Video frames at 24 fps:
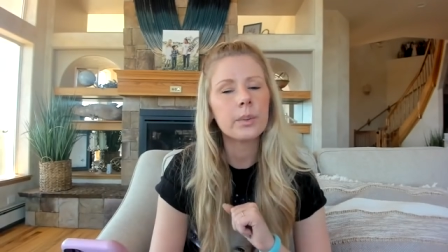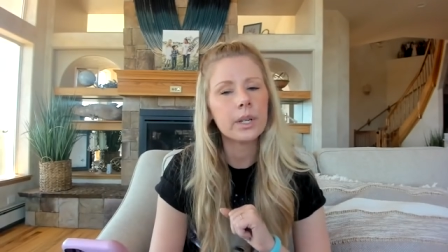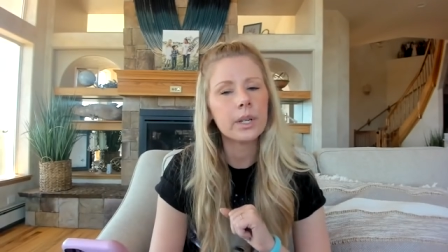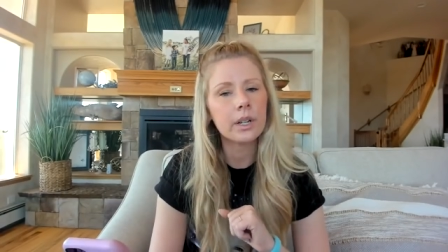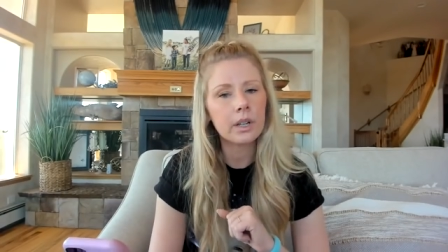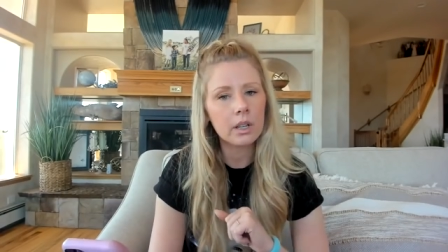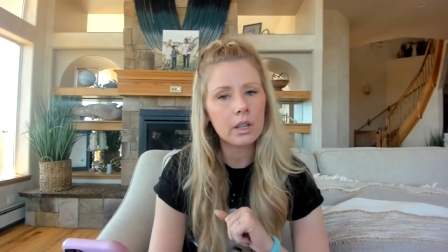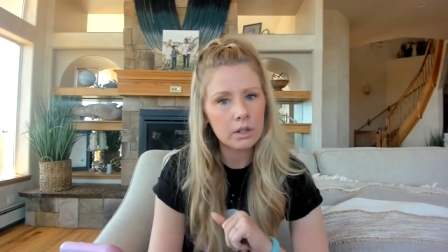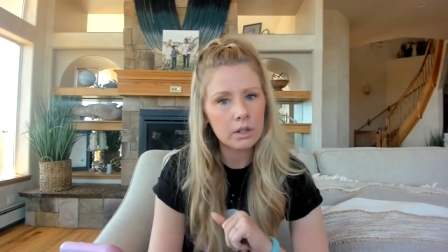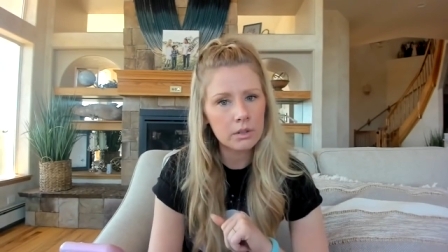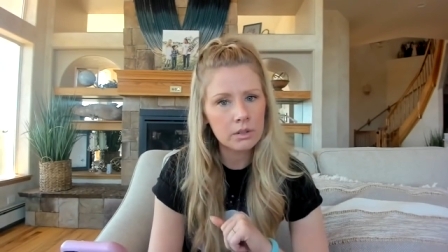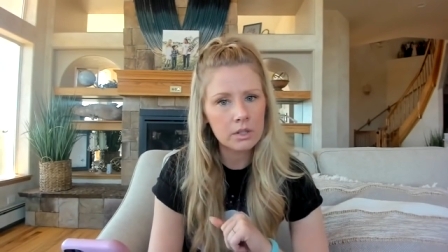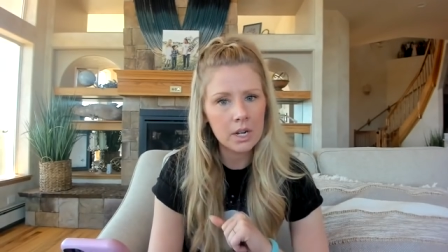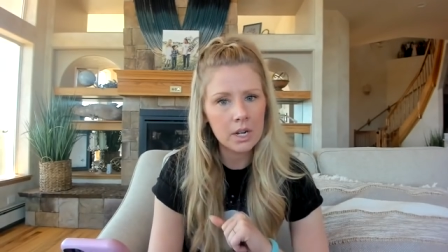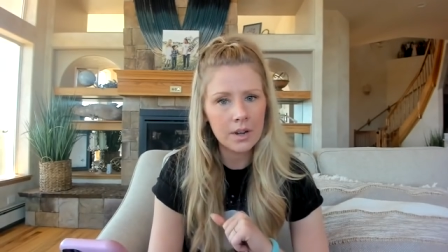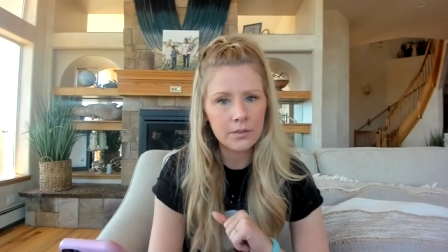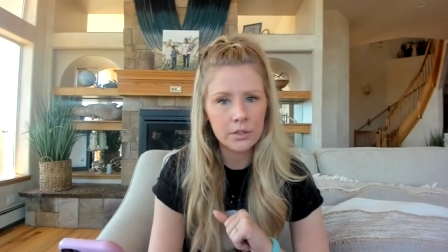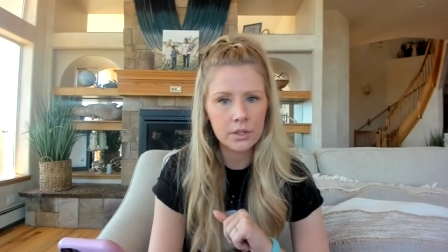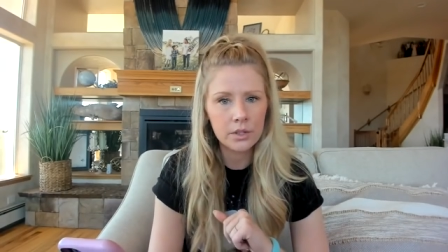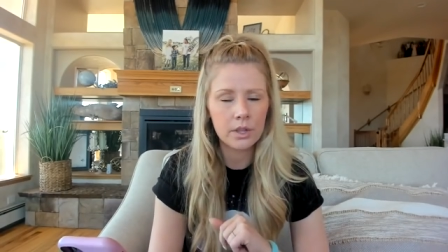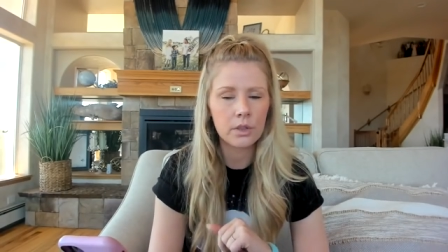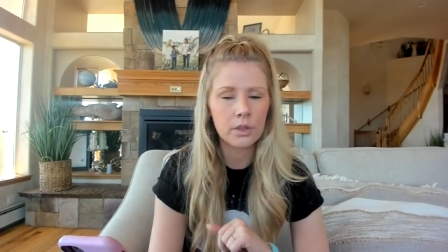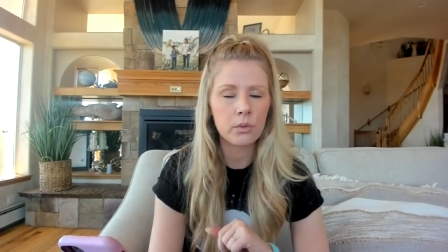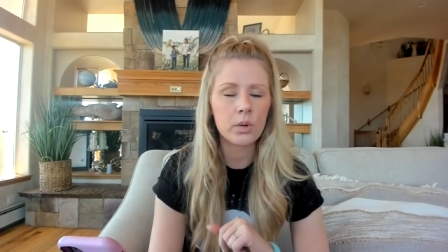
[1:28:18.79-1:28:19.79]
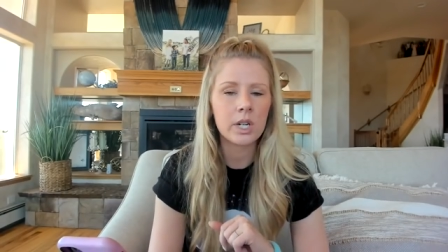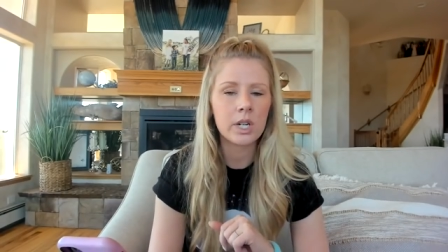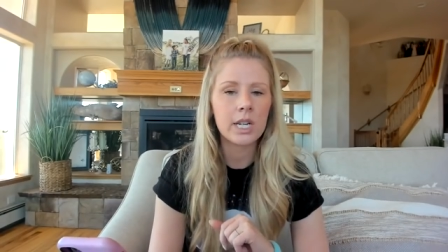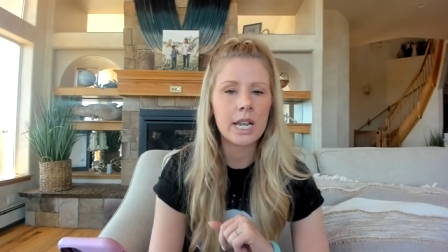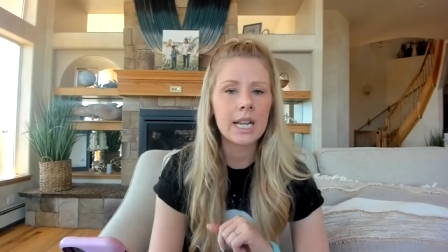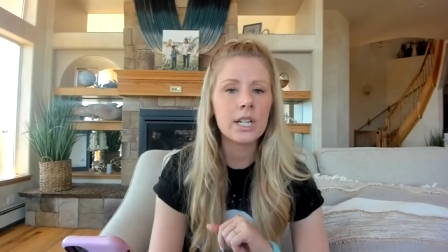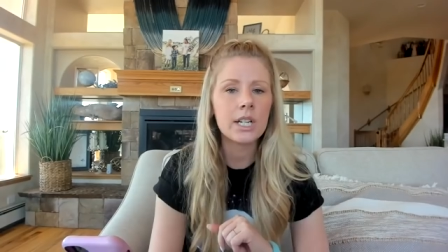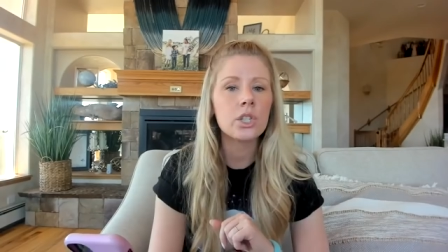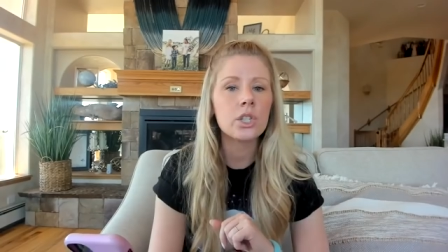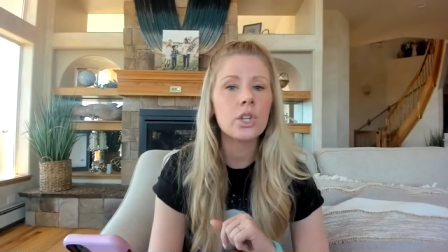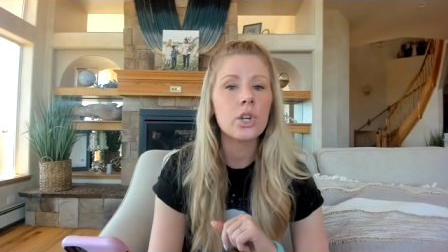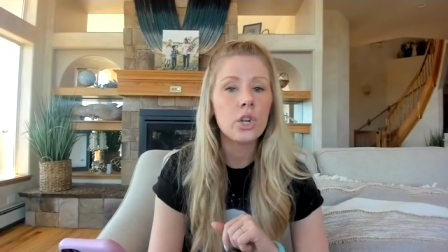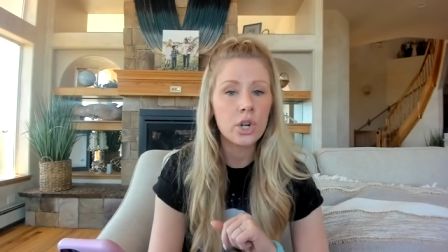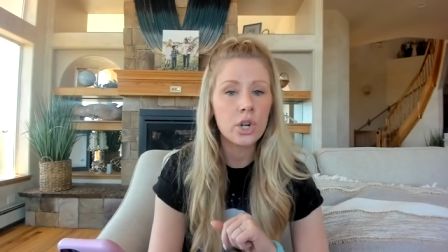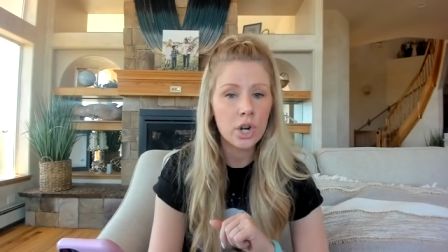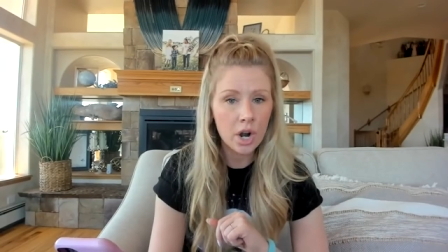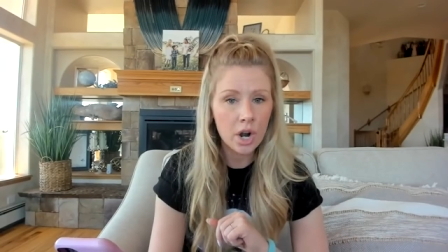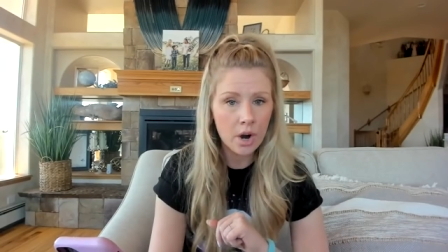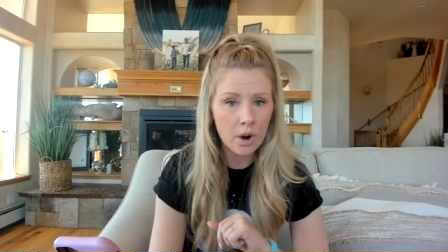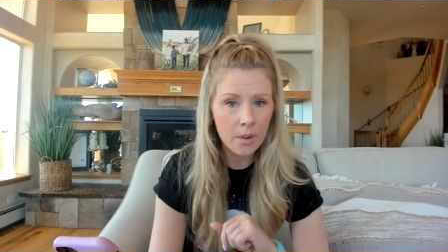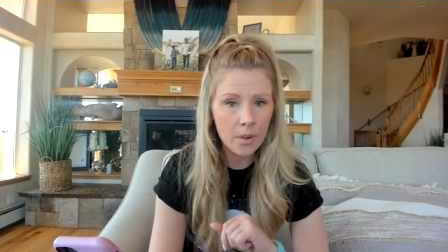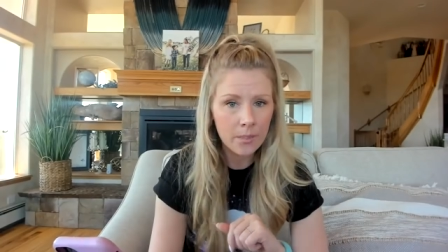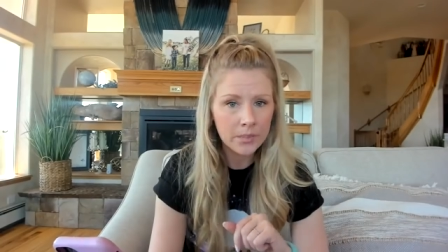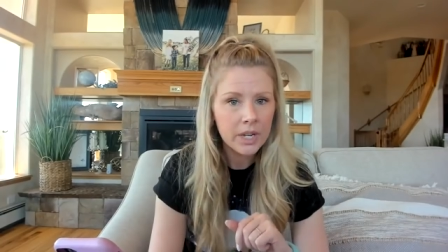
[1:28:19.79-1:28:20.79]
be closed after the three days?
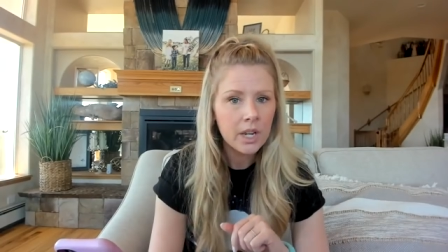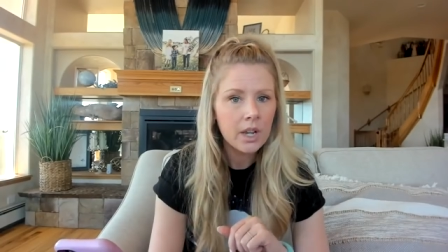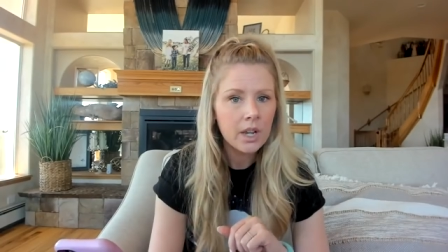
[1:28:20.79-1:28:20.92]
No.